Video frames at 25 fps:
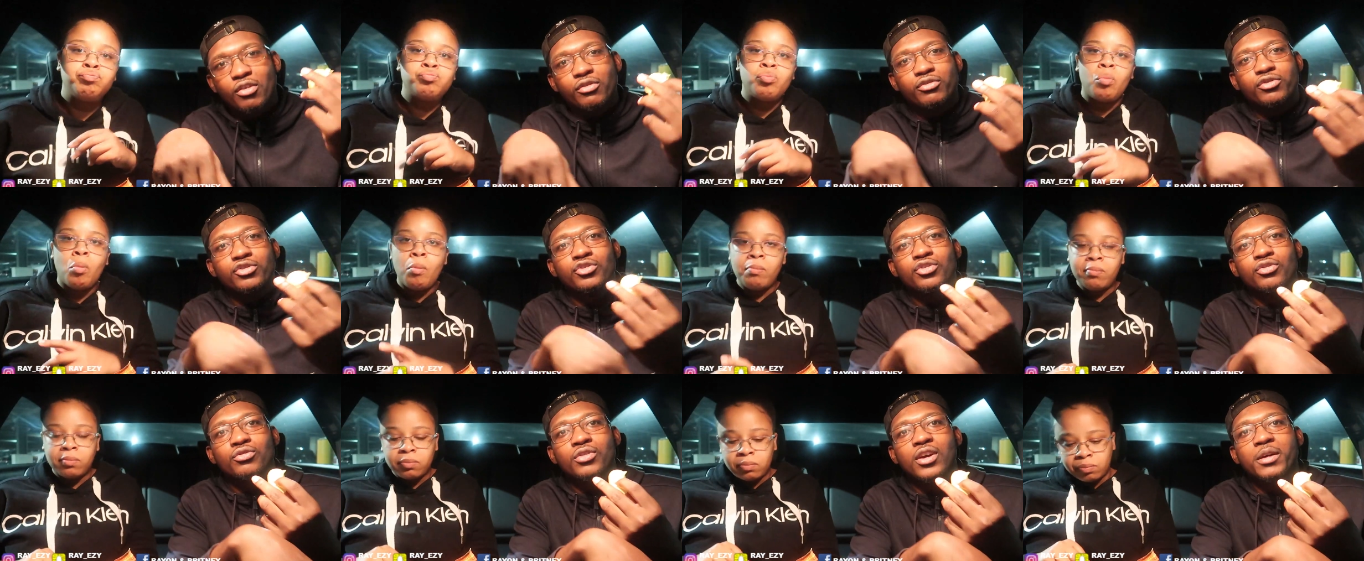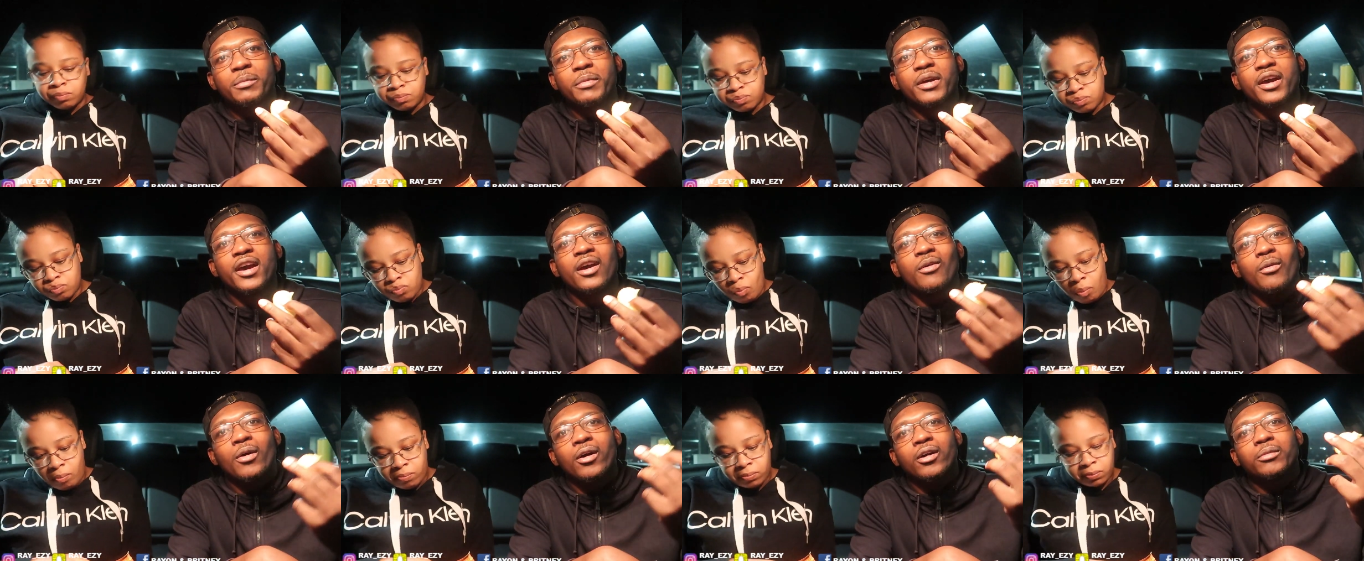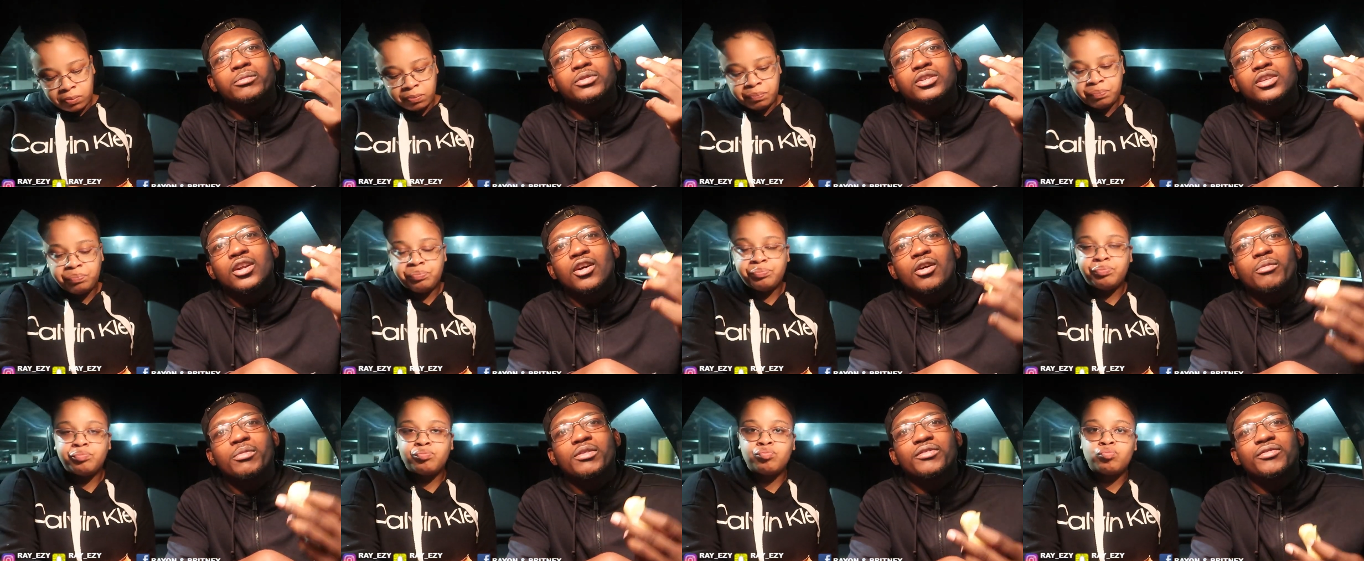Speaker 1: If you're new here, man, welcome to
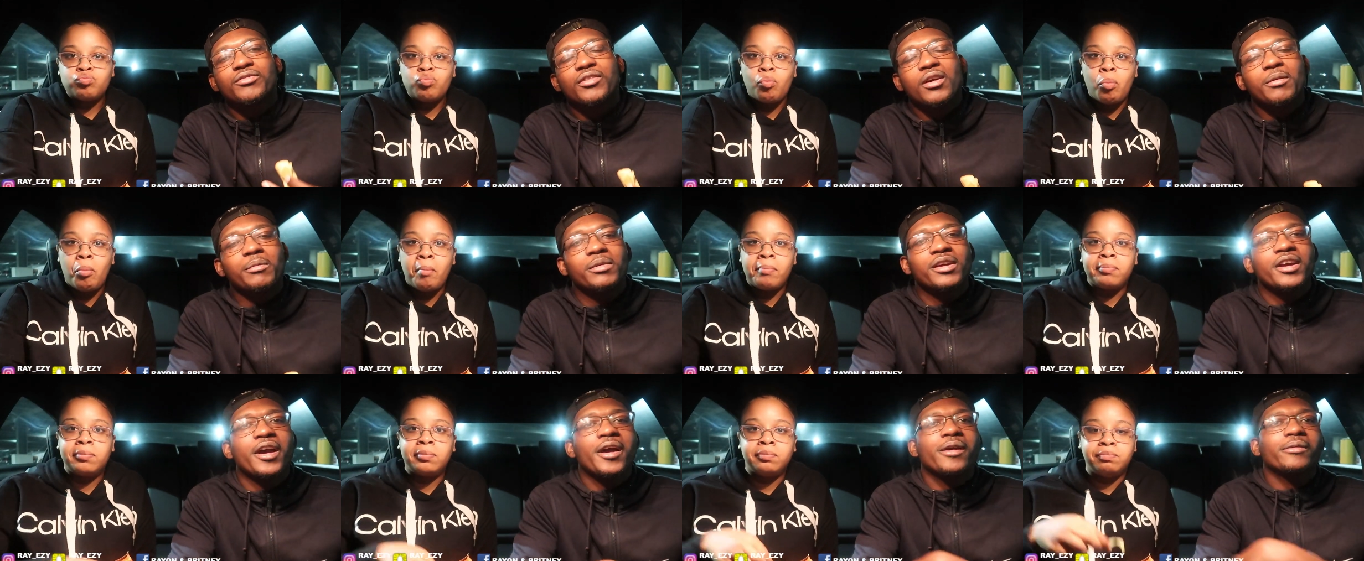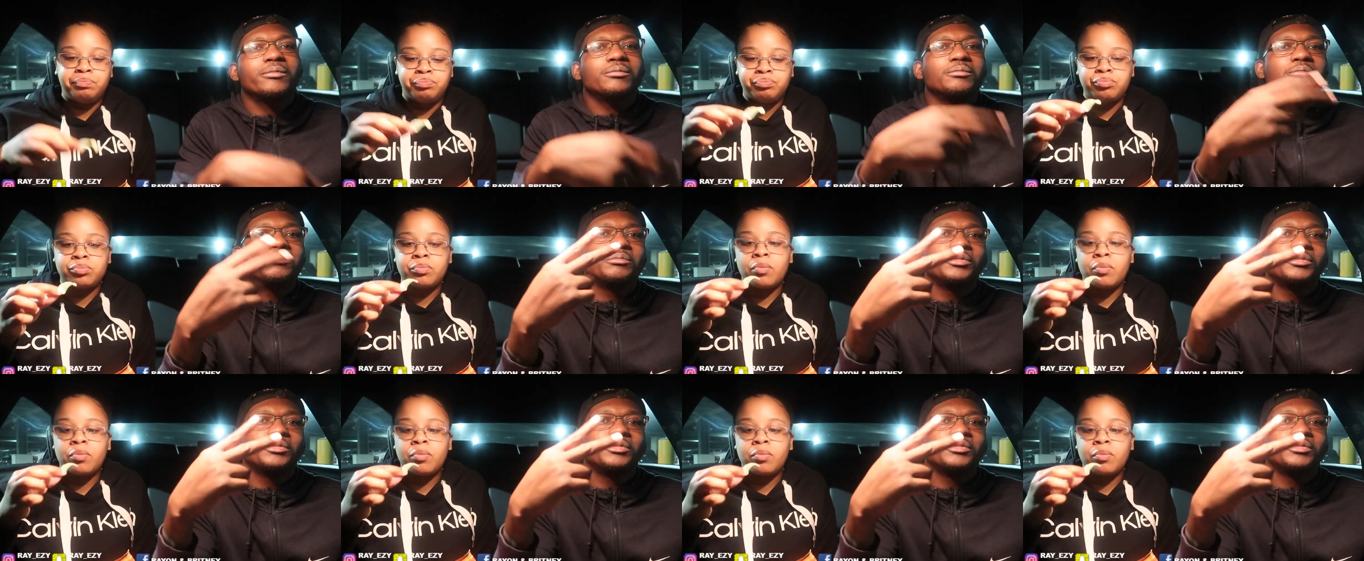the R&B Family. Alright,